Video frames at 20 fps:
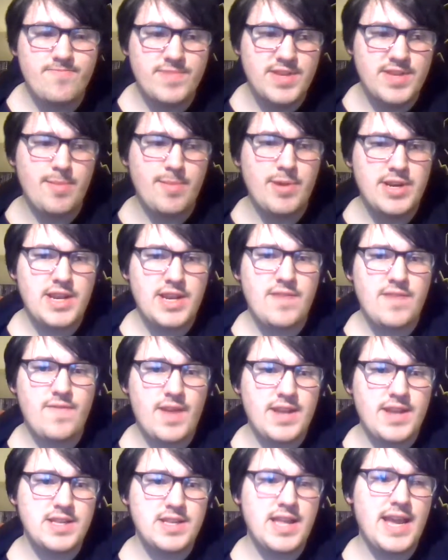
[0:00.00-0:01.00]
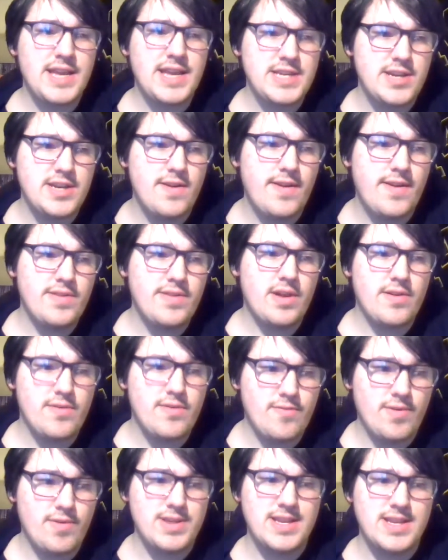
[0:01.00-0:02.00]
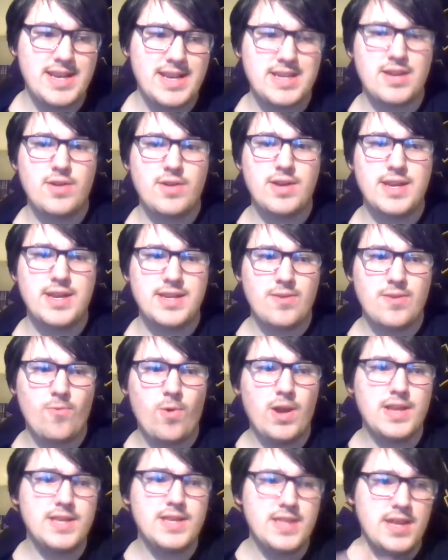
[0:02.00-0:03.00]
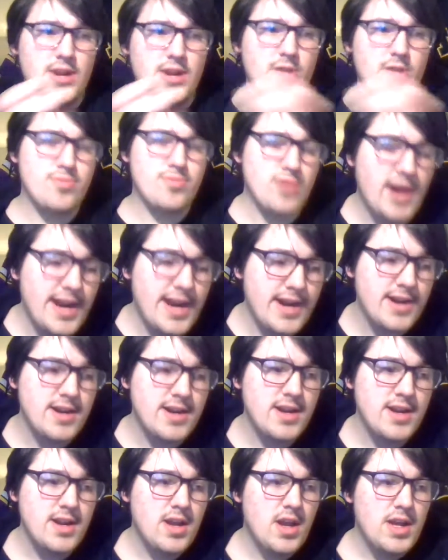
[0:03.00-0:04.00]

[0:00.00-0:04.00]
Zimmer defense last year, even though it wasn't as good as it was the year prior,